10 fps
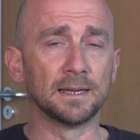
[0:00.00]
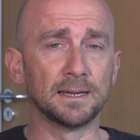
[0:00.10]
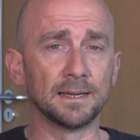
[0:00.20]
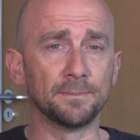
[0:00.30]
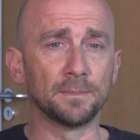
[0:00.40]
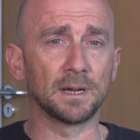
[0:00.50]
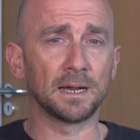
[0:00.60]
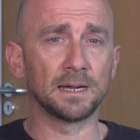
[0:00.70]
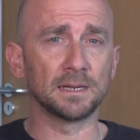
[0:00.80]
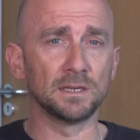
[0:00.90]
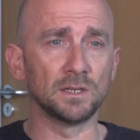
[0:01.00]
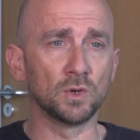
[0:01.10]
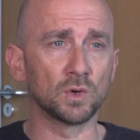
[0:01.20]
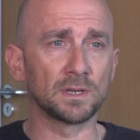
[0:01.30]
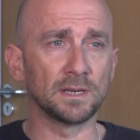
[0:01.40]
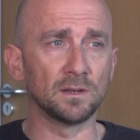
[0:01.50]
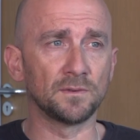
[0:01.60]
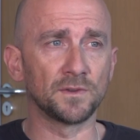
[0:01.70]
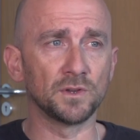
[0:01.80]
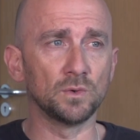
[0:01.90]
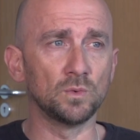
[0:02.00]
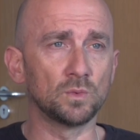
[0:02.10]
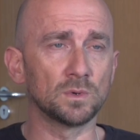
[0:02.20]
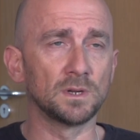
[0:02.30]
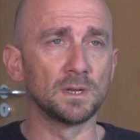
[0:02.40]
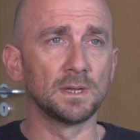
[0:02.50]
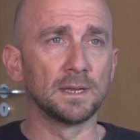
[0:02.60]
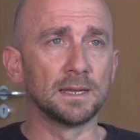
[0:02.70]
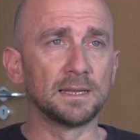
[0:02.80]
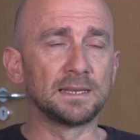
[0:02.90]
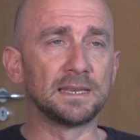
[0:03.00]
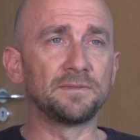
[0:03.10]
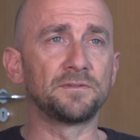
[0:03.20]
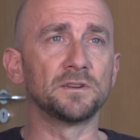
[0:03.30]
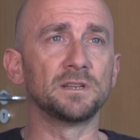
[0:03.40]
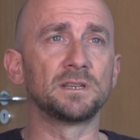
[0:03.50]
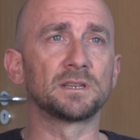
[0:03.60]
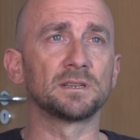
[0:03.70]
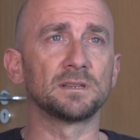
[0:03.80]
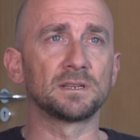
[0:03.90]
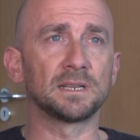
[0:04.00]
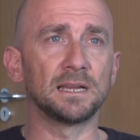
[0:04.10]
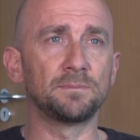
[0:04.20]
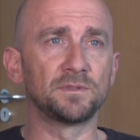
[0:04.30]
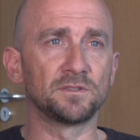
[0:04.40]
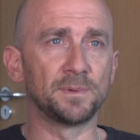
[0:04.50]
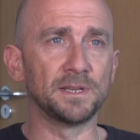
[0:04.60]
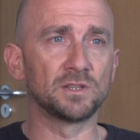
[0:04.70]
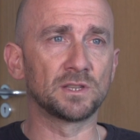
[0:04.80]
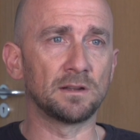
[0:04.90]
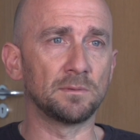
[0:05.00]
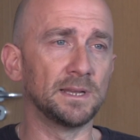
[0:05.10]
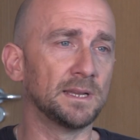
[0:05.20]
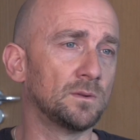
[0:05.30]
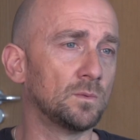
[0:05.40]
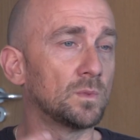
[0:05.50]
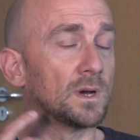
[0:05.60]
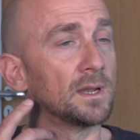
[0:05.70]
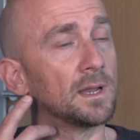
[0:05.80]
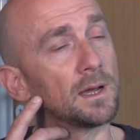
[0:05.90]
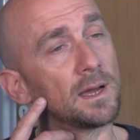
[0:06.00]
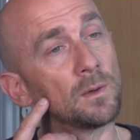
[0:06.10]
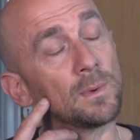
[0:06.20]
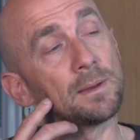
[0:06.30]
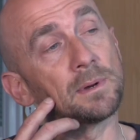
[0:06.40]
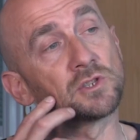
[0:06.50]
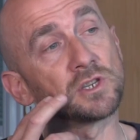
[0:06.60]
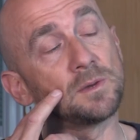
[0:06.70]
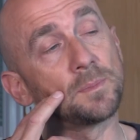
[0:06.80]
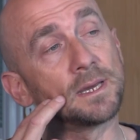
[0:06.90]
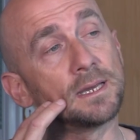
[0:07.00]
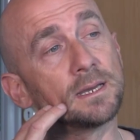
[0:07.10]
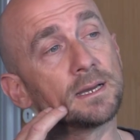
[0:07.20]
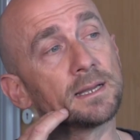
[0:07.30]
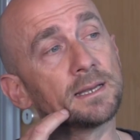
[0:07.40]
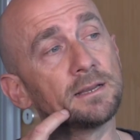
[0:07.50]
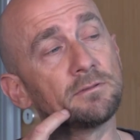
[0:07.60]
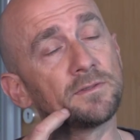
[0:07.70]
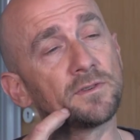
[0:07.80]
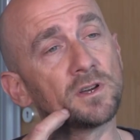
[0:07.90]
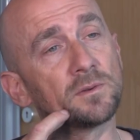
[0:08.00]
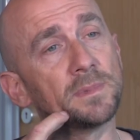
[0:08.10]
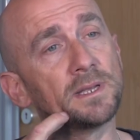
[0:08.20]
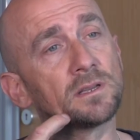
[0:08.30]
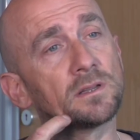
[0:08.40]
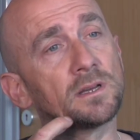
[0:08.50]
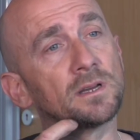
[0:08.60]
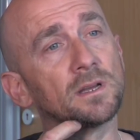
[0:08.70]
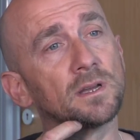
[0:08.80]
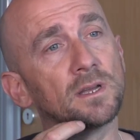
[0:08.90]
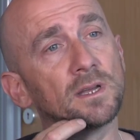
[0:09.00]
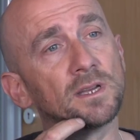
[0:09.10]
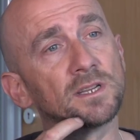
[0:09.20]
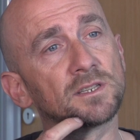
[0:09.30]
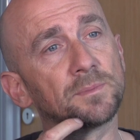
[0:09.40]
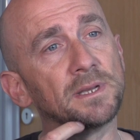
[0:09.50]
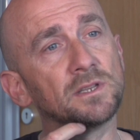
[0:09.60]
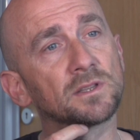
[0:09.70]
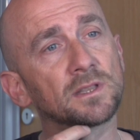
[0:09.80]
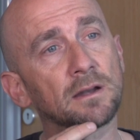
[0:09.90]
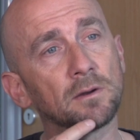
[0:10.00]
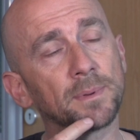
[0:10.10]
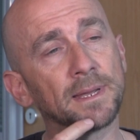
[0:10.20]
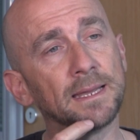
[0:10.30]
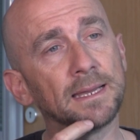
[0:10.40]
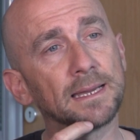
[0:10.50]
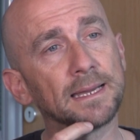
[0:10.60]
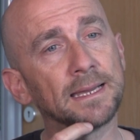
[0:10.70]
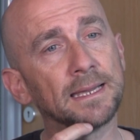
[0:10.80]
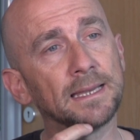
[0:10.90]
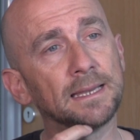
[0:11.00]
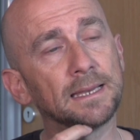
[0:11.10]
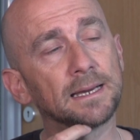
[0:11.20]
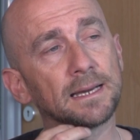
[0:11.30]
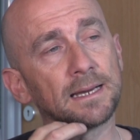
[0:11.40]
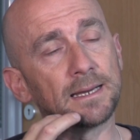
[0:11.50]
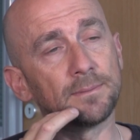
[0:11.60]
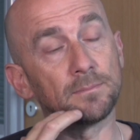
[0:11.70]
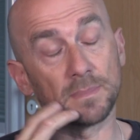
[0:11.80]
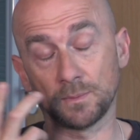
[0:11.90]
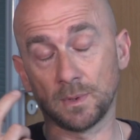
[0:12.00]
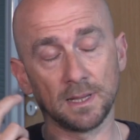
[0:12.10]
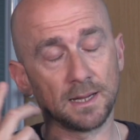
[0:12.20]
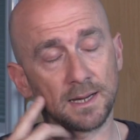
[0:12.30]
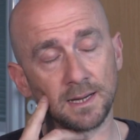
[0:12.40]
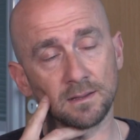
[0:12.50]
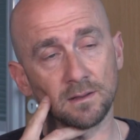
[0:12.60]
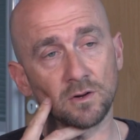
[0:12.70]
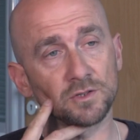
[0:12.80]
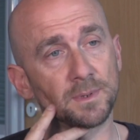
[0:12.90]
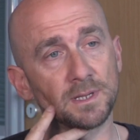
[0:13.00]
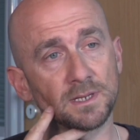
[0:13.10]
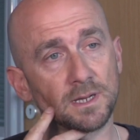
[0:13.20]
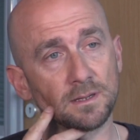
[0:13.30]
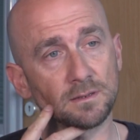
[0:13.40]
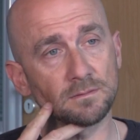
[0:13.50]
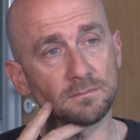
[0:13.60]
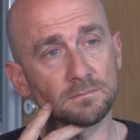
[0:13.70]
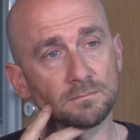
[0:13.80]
I looked into a few different types of speech therapy, and I went to my GP and he referred me to the speech therapy in at the hospital in Darlington.